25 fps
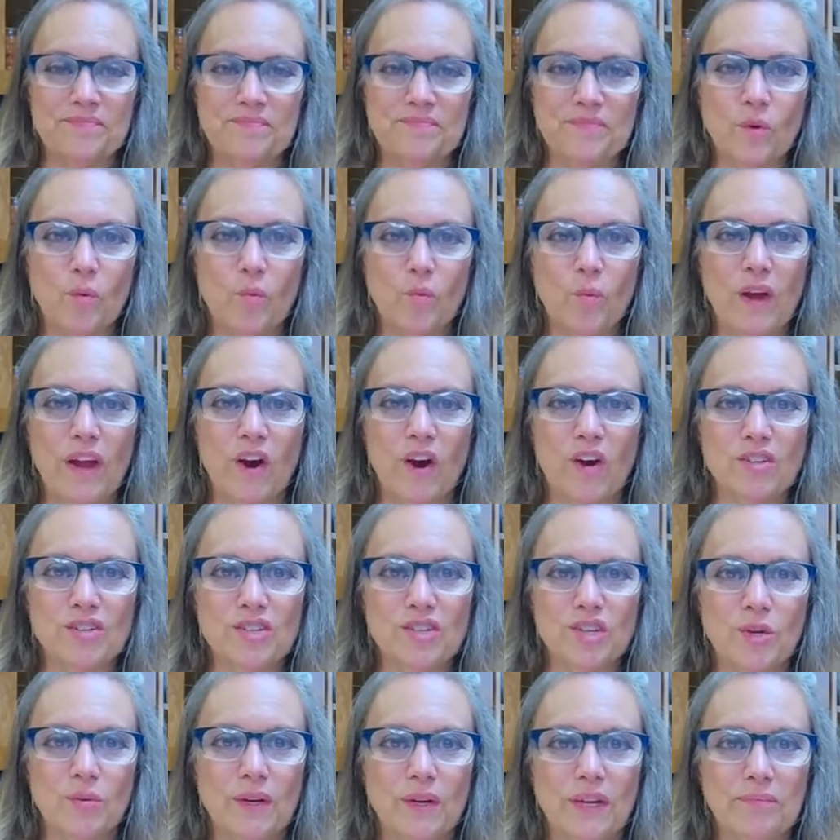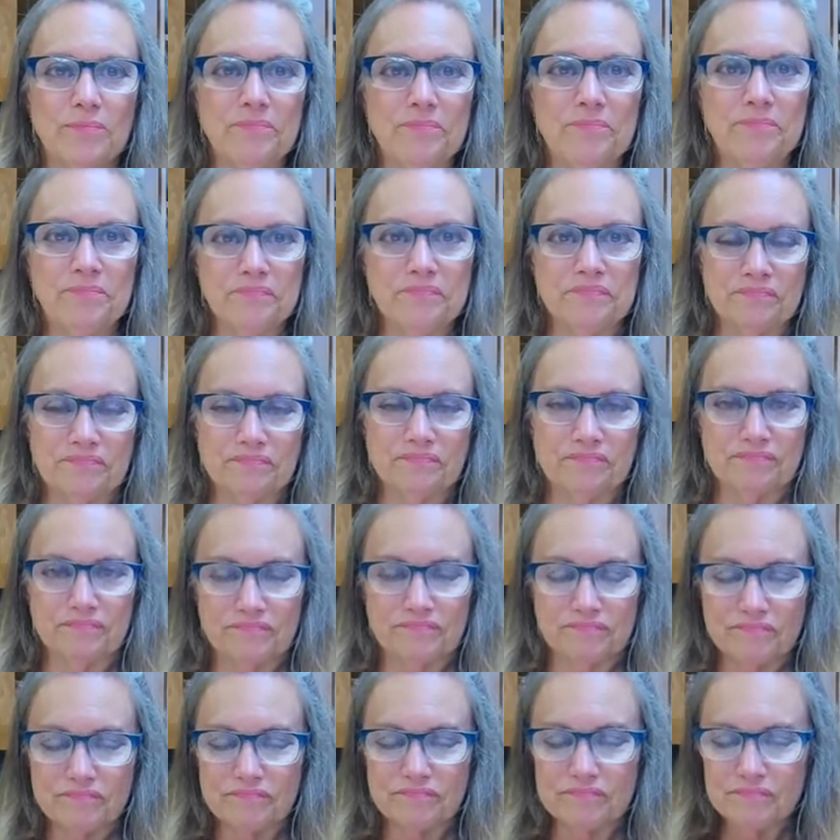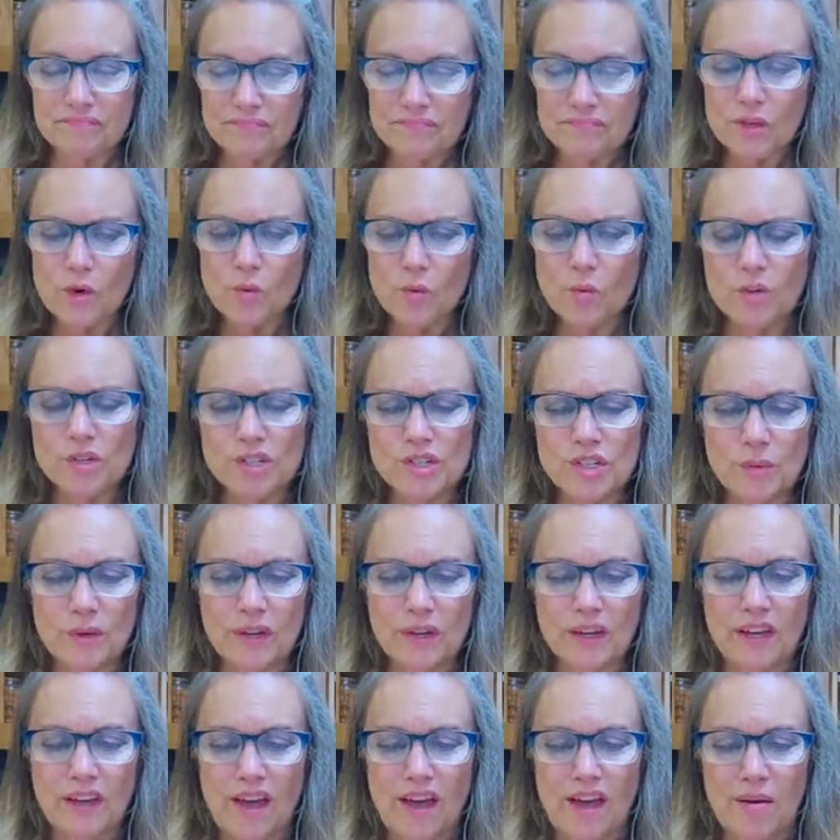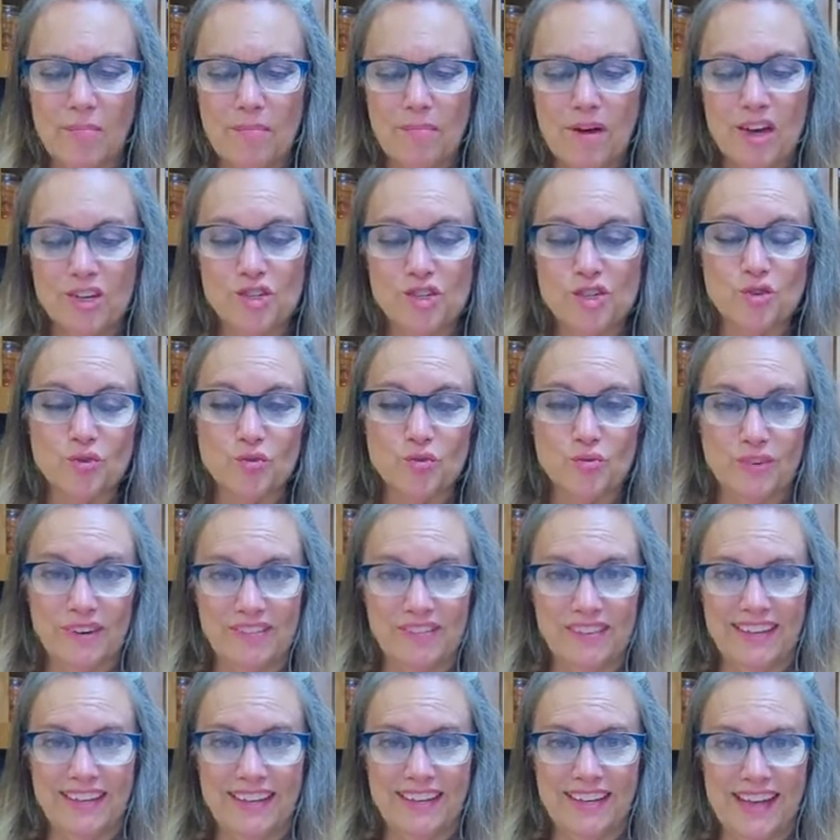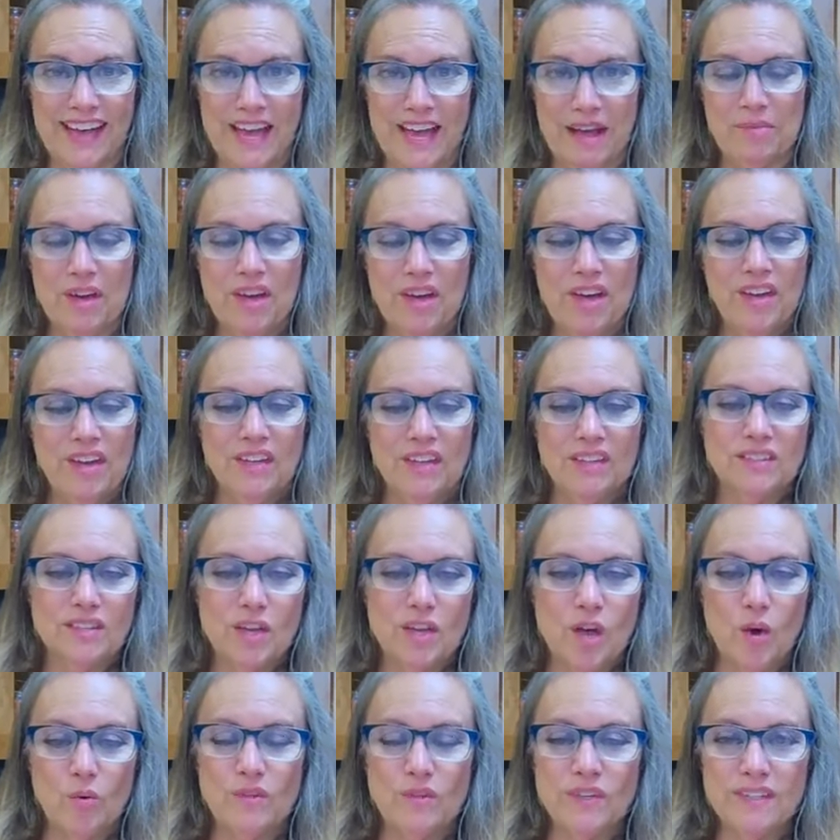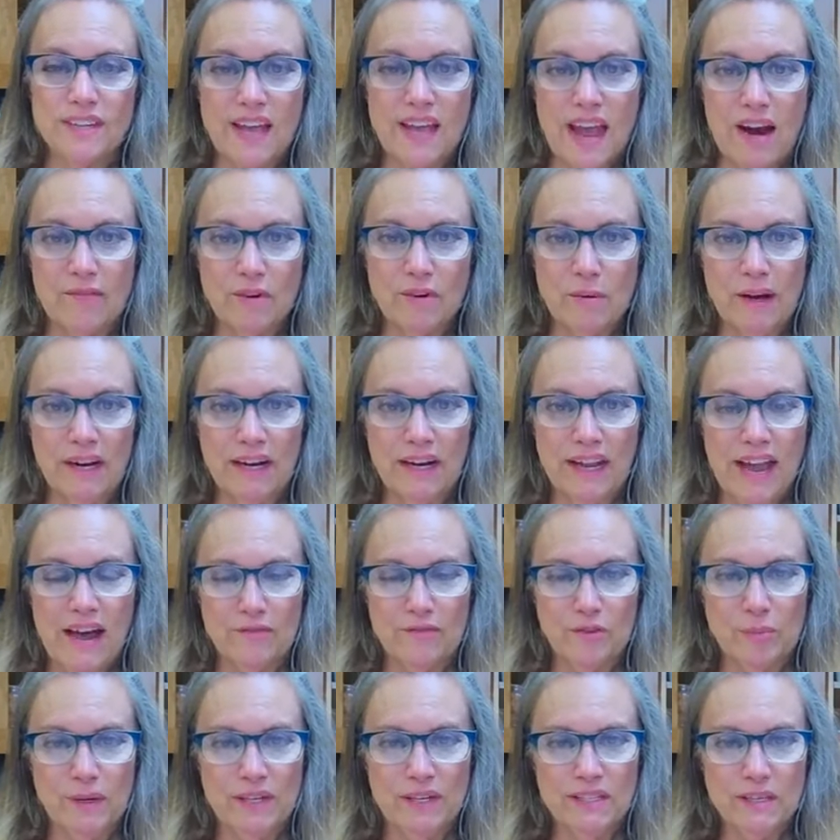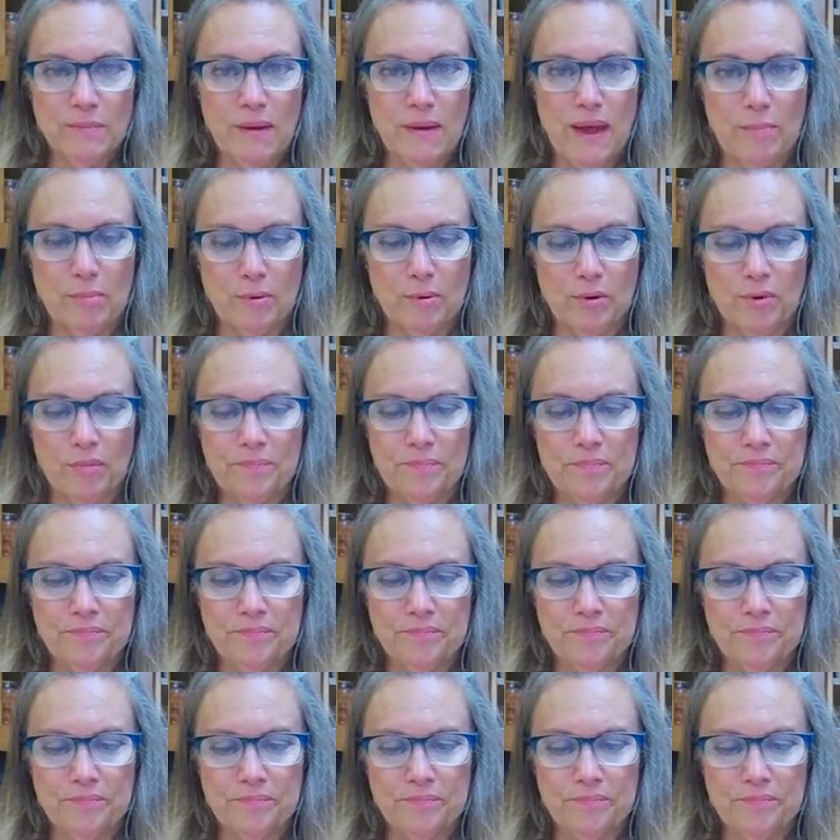we are doing we're doing um, a trivia game. So does everybody have their piece of paper?